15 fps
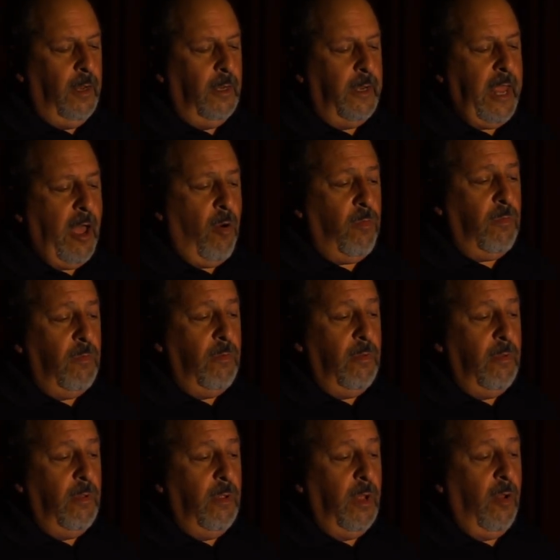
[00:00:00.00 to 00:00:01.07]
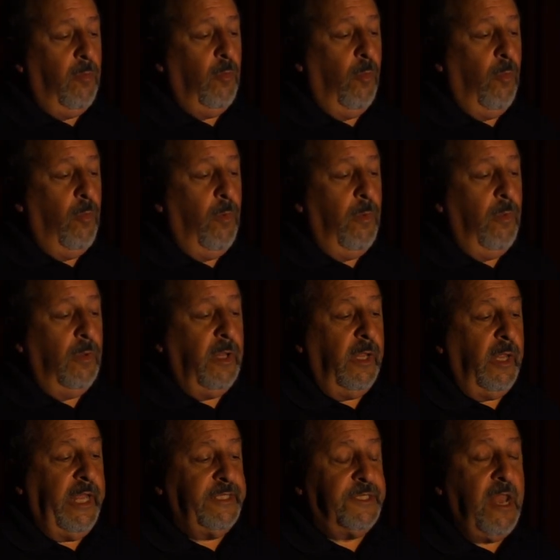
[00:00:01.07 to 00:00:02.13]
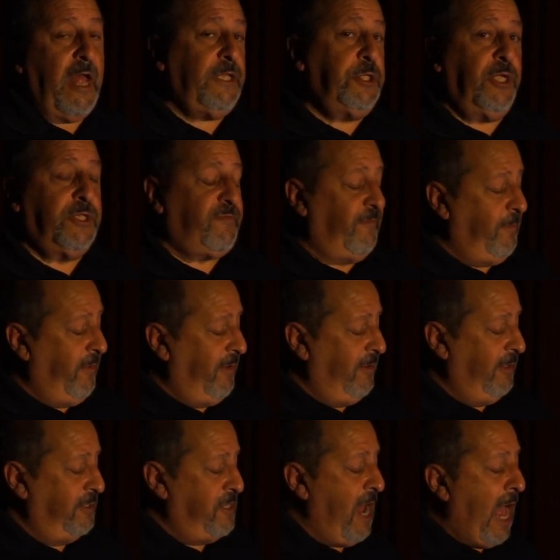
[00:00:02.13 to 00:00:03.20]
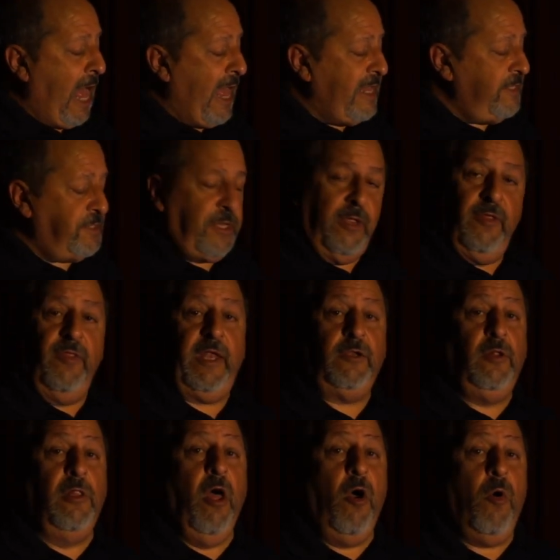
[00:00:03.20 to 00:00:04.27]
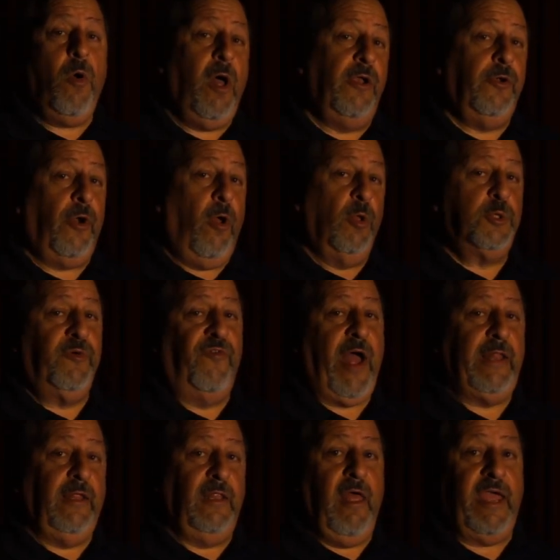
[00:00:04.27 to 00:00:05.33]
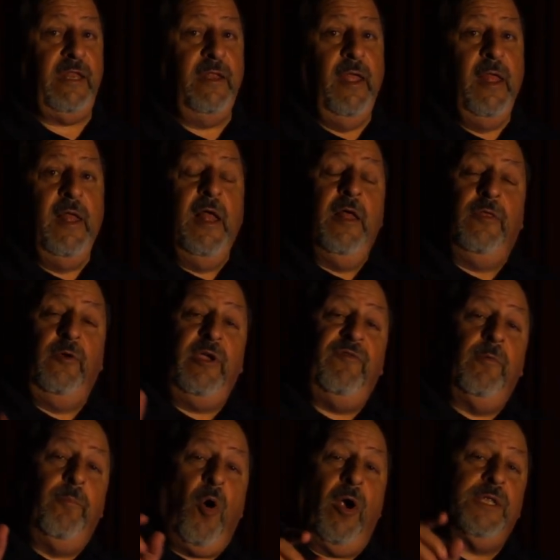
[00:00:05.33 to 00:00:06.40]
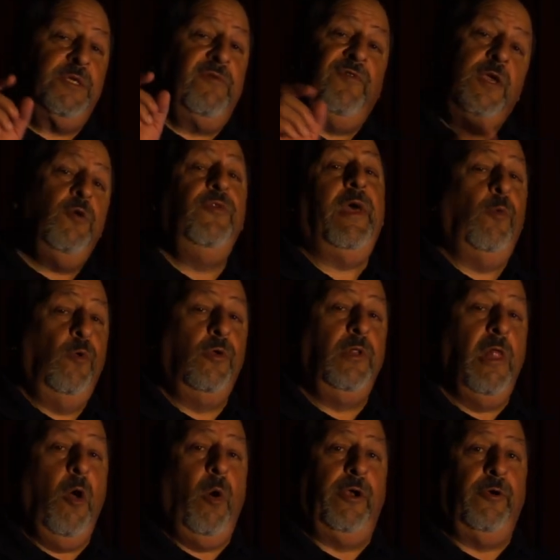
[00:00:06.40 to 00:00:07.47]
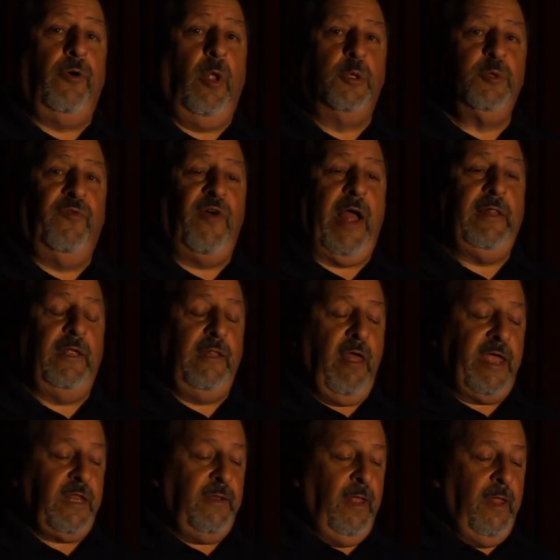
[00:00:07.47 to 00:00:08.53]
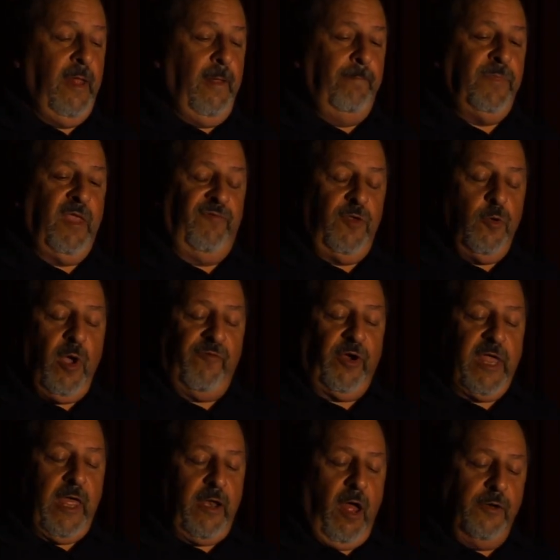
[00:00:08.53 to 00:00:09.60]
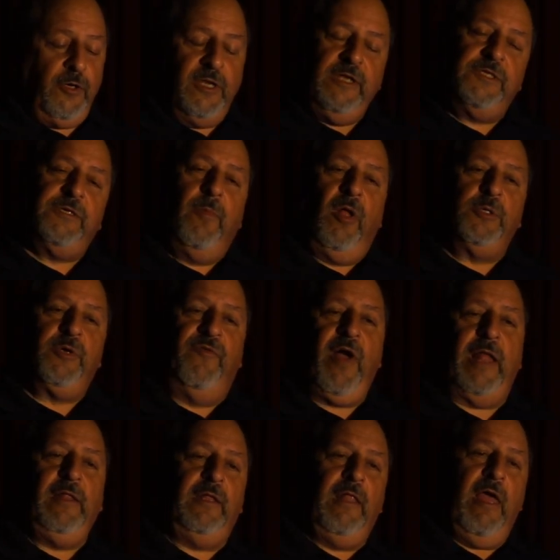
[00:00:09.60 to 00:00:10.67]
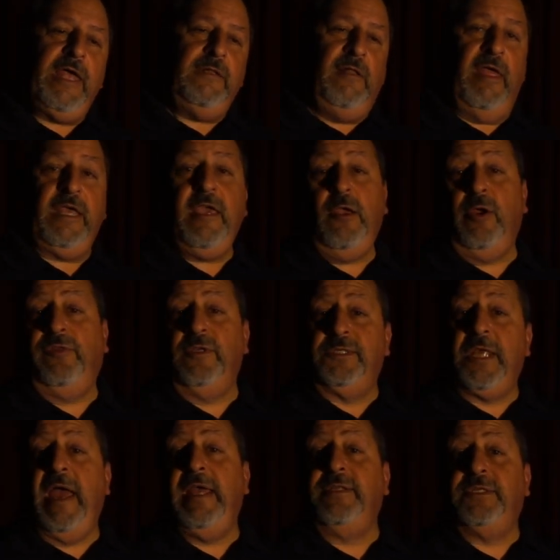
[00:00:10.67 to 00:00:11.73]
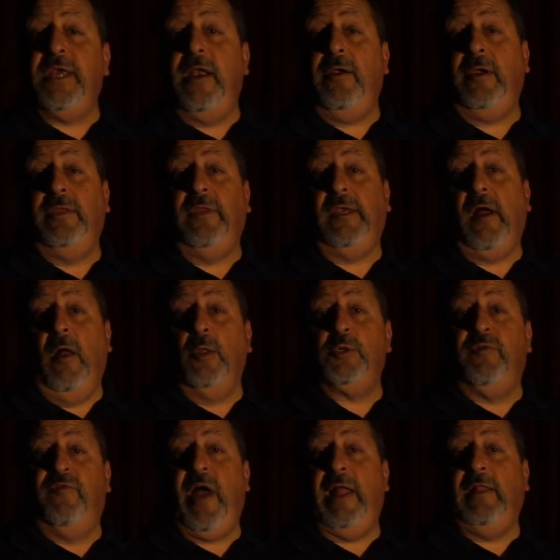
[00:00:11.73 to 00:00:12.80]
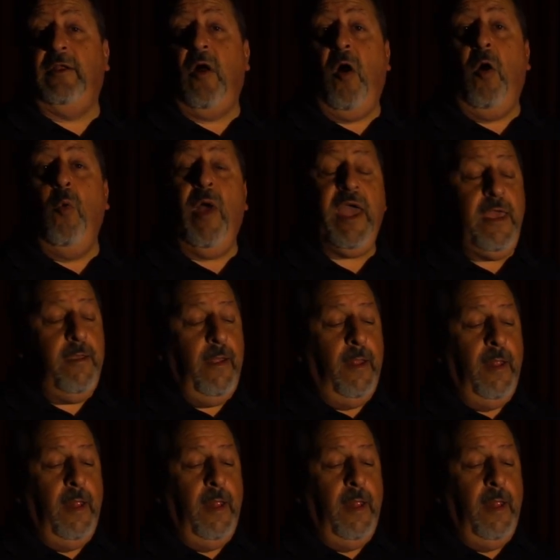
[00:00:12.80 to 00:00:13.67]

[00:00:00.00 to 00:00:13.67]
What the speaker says: Now, it's not just dyes that glow under ultraviolet light. There are even parts of you that will glow under ultraviolet light. If you ever get underneath some ultraviolet light, like here at the Science Center in the ultraviolet hallway,